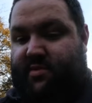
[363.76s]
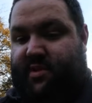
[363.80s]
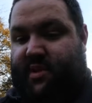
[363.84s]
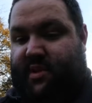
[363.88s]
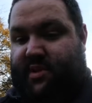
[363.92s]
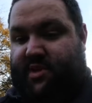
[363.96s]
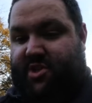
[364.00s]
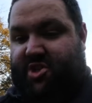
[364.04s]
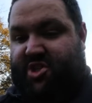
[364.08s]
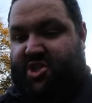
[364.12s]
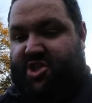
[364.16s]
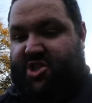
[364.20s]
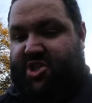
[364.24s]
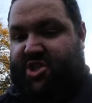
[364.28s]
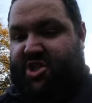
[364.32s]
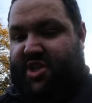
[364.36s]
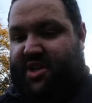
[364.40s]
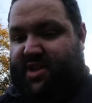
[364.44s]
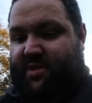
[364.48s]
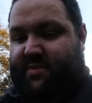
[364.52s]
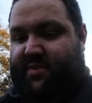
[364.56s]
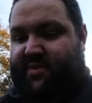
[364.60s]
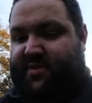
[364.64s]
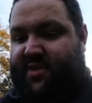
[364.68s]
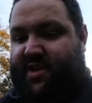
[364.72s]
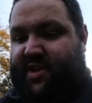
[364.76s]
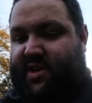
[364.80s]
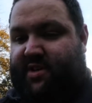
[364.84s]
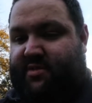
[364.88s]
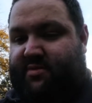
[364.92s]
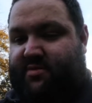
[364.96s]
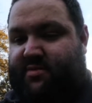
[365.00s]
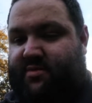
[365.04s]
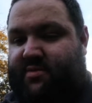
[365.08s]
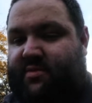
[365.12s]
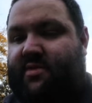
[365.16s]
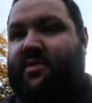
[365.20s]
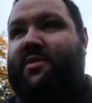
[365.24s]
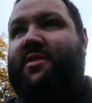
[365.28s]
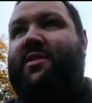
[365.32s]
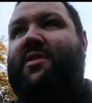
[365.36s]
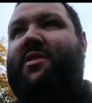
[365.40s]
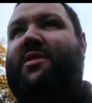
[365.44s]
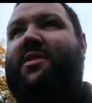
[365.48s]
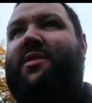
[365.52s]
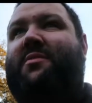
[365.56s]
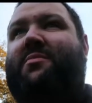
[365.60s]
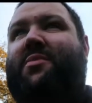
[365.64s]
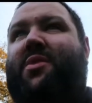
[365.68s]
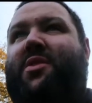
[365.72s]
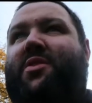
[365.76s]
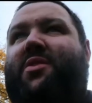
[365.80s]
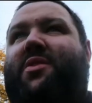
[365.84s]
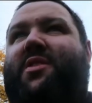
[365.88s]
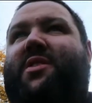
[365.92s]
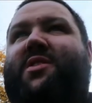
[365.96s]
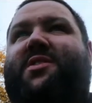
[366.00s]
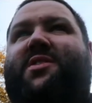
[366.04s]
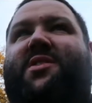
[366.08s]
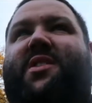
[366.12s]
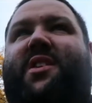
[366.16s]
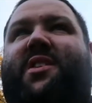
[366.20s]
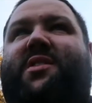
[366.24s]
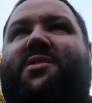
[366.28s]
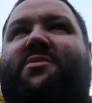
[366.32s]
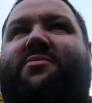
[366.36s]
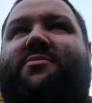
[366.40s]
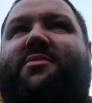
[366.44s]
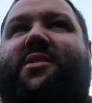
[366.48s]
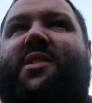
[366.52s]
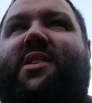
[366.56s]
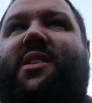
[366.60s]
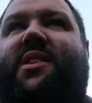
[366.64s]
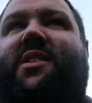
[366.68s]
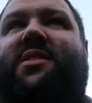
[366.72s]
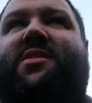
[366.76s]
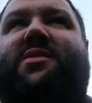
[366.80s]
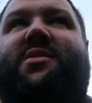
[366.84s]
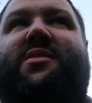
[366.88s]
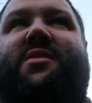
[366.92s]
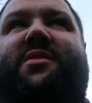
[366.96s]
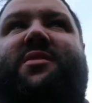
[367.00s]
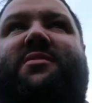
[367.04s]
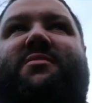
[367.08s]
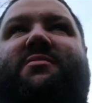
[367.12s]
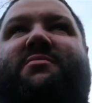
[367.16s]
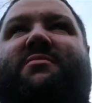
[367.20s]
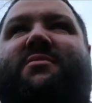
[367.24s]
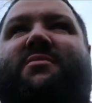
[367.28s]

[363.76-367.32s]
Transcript: without a shadow of a doubt. I might do this Sneasel raid, actually.